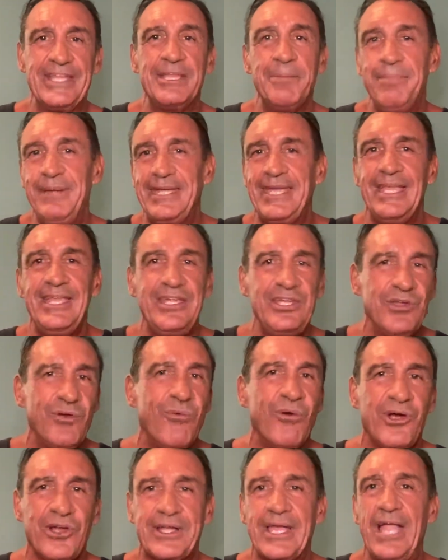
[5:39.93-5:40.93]
the beginning of your
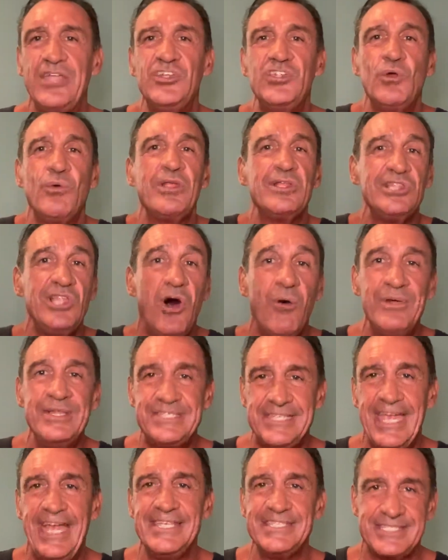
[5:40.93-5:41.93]
workout, you're doing low
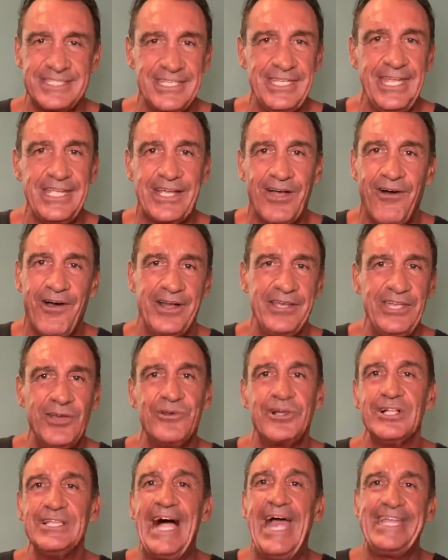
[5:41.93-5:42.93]
intensity cardio,
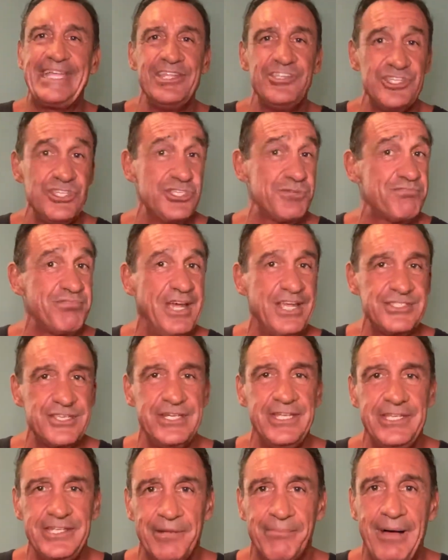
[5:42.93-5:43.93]
glycogen's
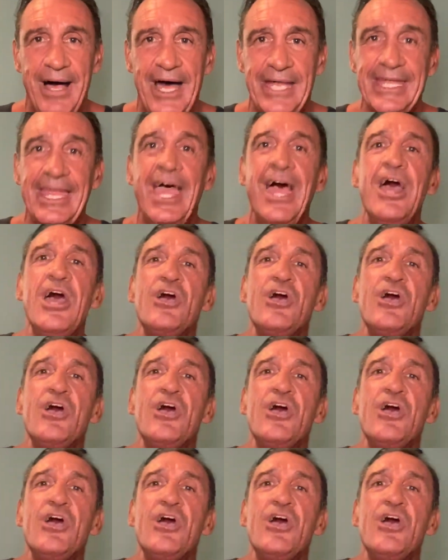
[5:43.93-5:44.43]
present in your body,